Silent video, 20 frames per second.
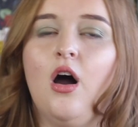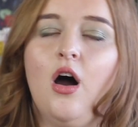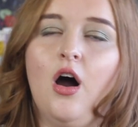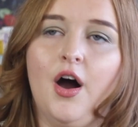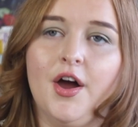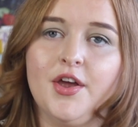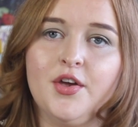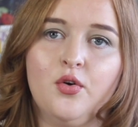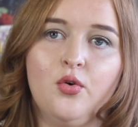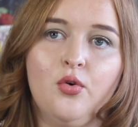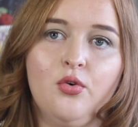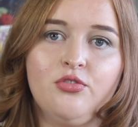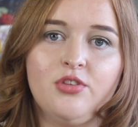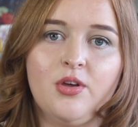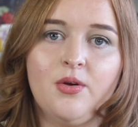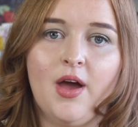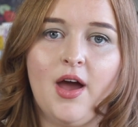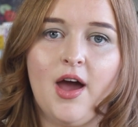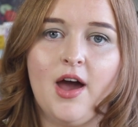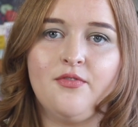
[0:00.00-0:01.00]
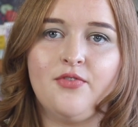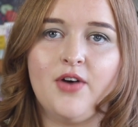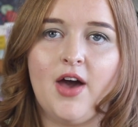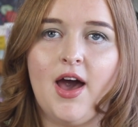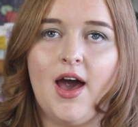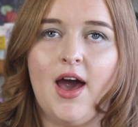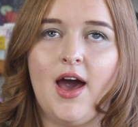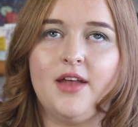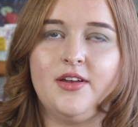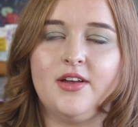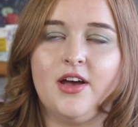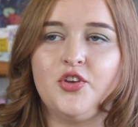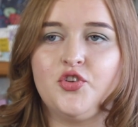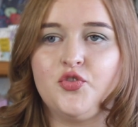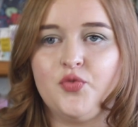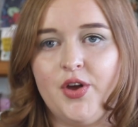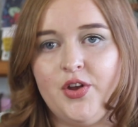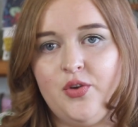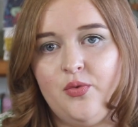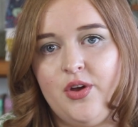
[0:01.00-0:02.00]
I also have an
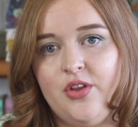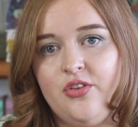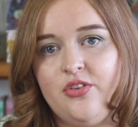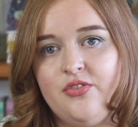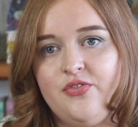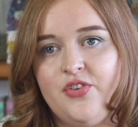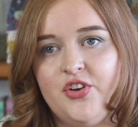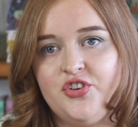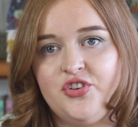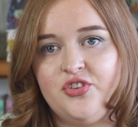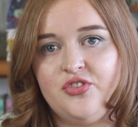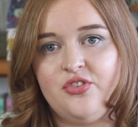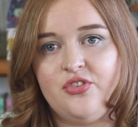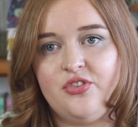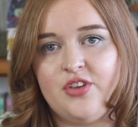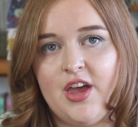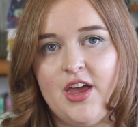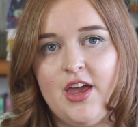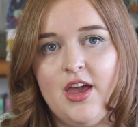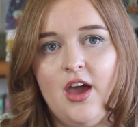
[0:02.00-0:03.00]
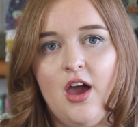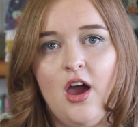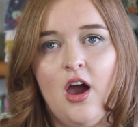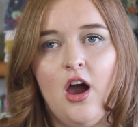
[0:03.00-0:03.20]
adrenal insufficiency.